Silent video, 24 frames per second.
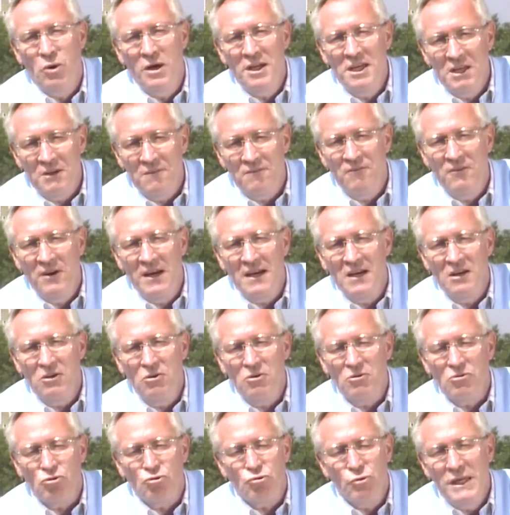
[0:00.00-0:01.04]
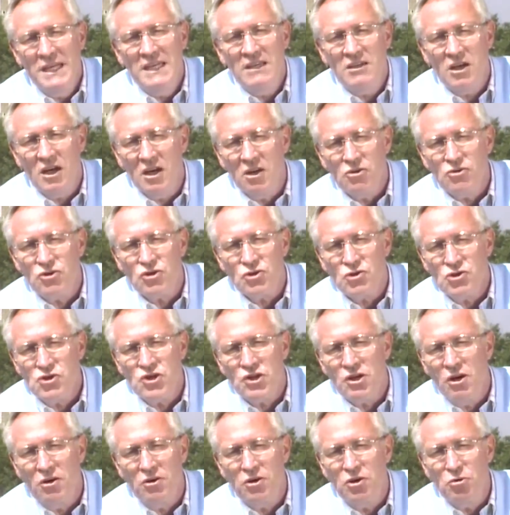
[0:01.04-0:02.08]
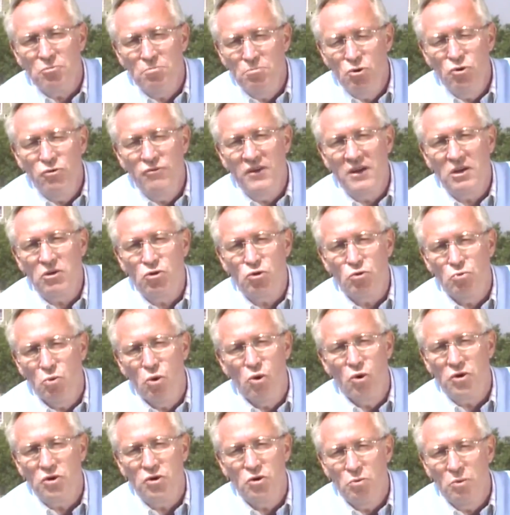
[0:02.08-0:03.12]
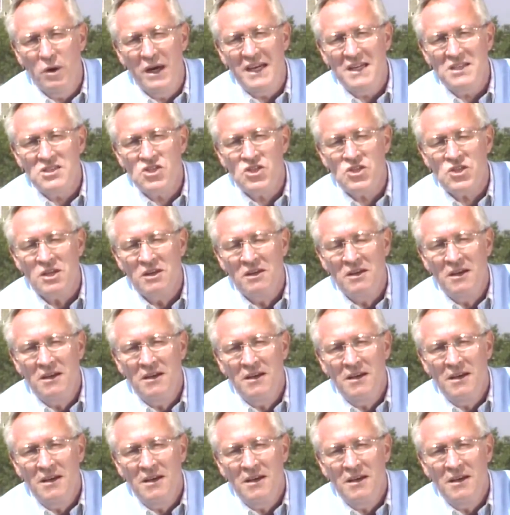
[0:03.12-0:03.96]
When it fell, Greek culture started moving toward the West,